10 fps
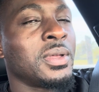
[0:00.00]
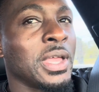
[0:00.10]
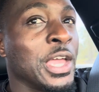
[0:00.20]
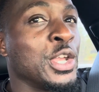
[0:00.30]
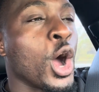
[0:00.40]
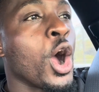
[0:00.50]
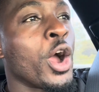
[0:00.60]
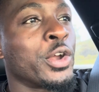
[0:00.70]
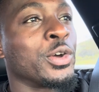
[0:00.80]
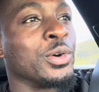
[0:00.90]
in the
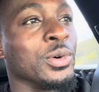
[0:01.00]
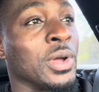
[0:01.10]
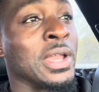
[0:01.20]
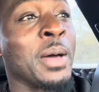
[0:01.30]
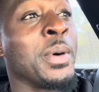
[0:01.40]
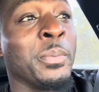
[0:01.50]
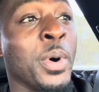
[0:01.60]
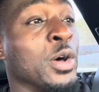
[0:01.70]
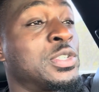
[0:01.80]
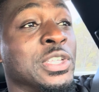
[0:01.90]
article. And I'm going to
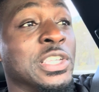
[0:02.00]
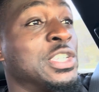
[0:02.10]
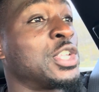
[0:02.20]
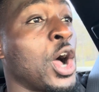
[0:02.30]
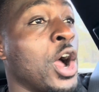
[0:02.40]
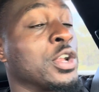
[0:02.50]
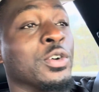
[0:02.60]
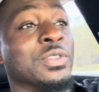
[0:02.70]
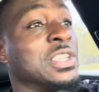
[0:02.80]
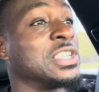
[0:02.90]
post, this is the
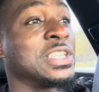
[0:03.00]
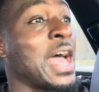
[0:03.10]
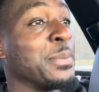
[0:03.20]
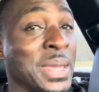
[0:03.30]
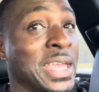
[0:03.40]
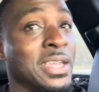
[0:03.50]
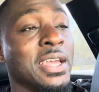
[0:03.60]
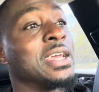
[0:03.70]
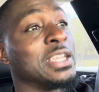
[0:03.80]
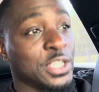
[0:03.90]
article. This is not me.
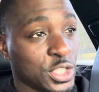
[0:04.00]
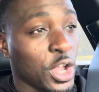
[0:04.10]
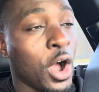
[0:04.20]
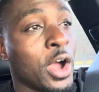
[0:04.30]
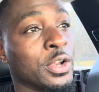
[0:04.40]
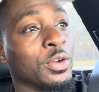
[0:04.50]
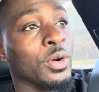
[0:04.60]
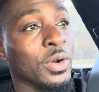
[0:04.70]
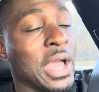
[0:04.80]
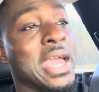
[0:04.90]
This is the article,
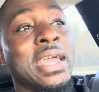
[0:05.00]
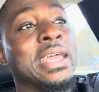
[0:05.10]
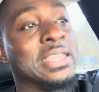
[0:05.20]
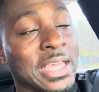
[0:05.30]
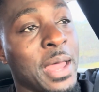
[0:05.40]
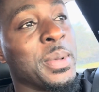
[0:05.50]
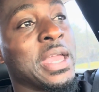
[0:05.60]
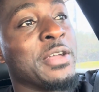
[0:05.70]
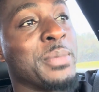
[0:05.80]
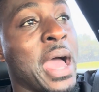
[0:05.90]
okay? Then I'm going
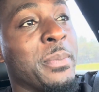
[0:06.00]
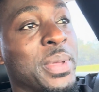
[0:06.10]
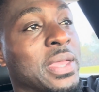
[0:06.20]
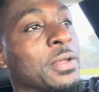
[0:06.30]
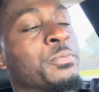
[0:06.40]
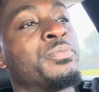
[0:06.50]
to give my opinion.